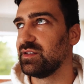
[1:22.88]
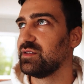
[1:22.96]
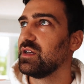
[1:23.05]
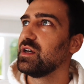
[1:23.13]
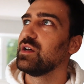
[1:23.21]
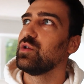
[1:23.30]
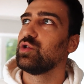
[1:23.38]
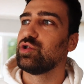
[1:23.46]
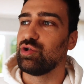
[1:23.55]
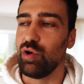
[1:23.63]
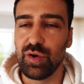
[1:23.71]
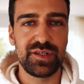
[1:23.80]
is
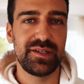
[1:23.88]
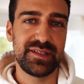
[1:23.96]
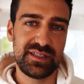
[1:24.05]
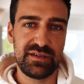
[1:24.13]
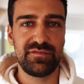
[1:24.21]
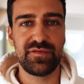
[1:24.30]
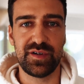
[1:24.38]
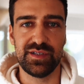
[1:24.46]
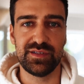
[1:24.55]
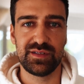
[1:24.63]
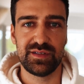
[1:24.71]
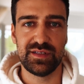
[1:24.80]
totally
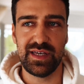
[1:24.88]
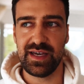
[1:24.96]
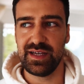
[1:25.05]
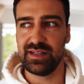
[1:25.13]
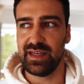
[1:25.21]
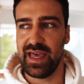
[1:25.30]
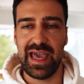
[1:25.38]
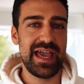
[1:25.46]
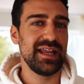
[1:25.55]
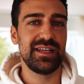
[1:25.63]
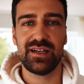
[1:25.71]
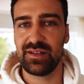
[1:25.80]
different than
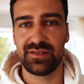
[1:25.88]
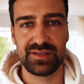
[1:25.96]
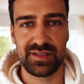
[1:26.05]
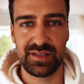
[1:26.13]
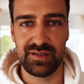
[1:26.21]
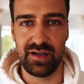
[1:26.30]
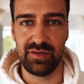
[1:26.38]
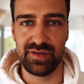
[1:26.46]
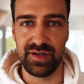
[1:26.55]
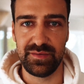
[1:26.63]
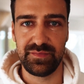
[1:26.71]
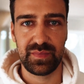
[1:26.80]
any other skill out
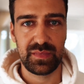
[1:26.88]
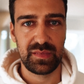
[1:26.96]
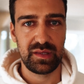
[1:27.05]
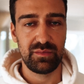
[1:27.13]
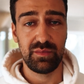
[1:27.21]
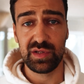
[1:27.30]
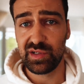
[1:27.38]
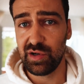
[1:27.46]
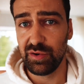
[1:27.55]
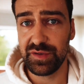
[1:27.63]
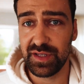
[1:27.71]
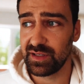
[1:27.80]
there. But
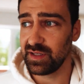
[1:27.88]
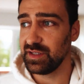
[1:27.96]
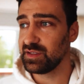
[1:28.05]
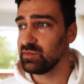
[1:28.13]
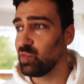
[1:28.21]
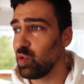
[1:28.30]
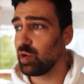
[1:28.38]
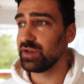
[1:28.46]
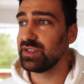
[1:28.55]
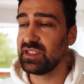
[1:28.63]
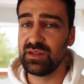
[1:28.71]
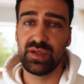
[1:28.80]
coding is more
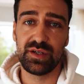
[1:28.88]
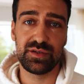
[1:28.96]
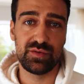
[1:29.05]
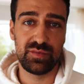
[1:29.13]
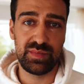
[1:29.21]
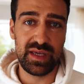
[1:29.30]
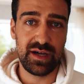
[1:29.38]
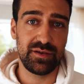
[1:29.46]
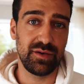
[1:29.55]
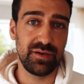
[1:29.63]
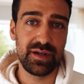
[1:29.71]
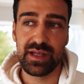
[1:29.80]
similar to
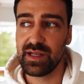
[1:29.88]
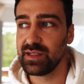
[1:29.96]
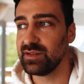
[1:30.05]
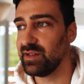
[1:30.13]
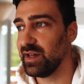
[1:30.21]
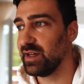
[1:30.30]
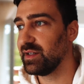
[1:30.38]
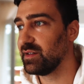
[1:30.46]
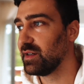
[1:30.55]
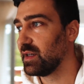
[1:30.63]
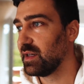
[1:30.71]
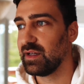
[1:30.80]
piano
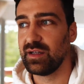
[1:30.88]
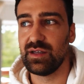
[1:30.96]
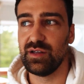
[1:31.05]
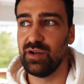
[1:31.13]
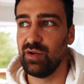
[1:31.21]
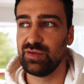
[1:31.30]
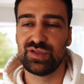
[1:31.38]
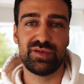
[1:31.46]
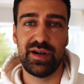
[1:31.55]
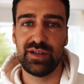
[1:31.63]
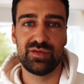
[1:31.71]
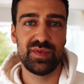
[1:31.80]
than, you know,
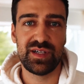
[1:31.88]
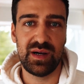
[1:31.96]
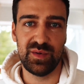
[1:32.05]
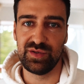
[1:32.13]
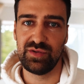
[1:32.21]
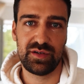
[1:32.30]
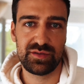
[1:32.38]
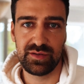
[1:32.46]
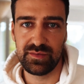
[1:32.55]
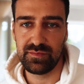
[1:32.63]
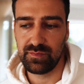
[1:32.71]
trying to become a doctor.